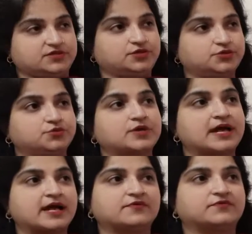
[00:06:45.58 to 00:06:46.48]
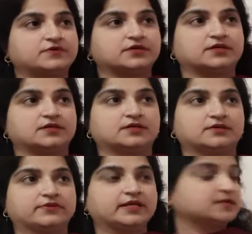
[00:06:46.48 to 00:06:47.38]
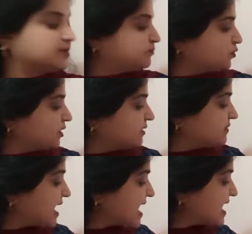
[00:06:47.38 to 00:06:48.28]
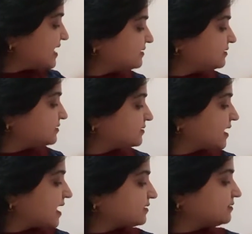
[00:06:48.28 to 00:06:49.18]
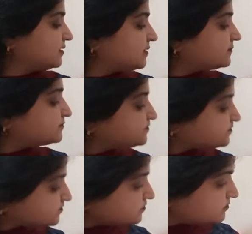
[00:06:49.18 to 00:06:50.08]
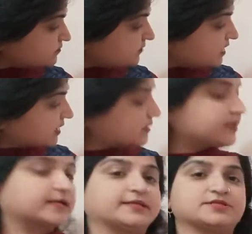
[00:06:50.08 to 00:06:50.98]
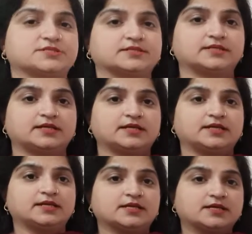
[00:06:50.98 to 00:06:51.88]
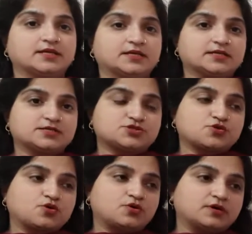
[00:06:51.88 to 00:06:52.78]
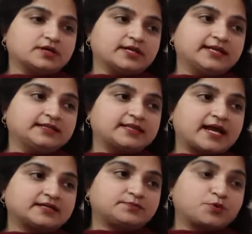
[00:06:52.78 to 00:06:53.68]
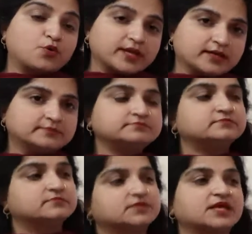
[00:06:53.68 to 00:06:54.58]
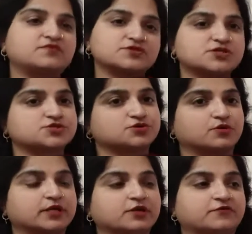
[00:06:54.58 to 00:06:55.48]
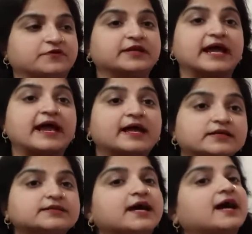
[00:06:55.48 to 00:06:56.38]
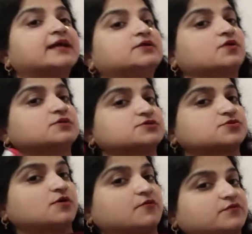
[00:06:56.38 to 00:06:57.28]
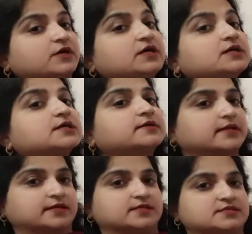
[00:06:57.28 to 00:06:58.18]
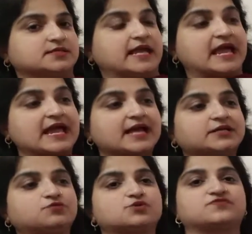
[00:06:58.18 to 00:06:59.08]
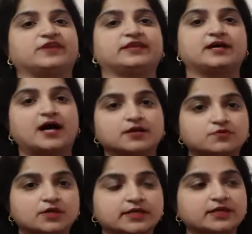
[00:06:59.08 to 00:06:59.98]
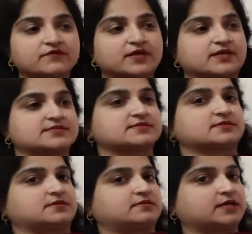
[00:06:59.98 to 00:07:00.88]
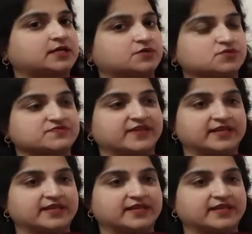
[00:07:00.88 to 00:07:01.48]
you have read a poem, Ant and the Cricket. So in that poem there was a story of an ant and also of a cricket. Ant was very hardworking, whereas cricket was very